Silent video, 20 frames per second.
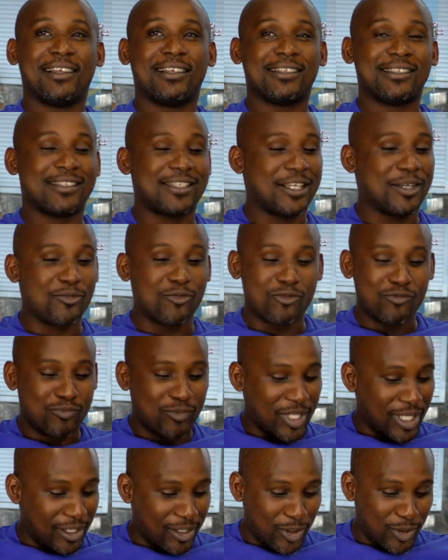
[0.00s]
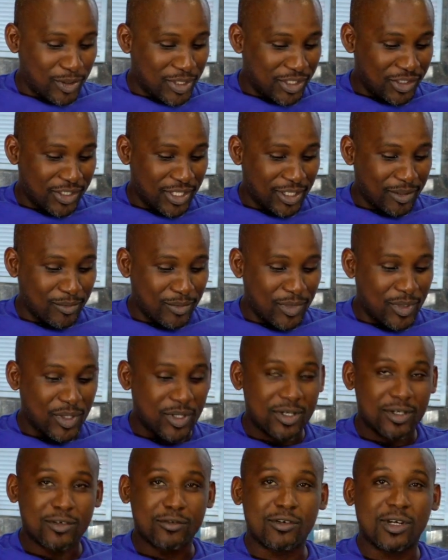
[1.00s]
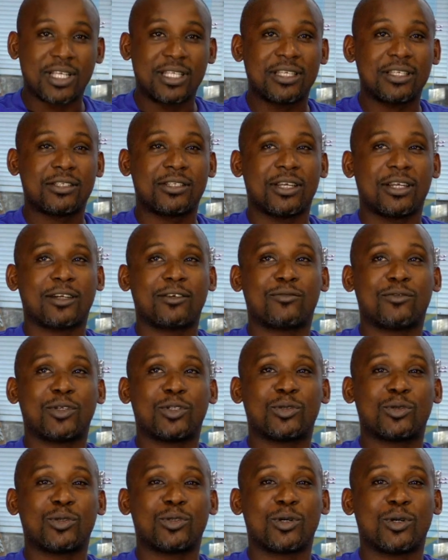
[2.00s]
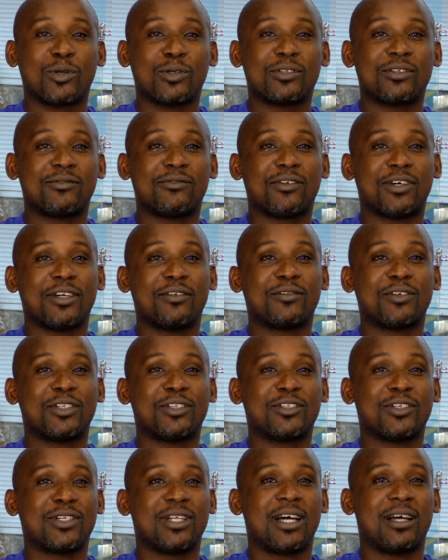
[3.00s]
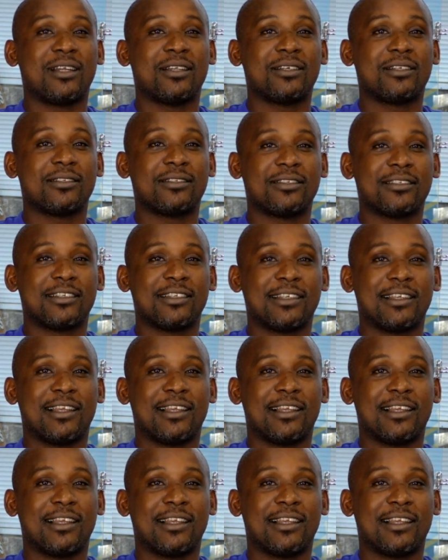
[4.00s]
See him take out the checkbook, write a check for $2,500.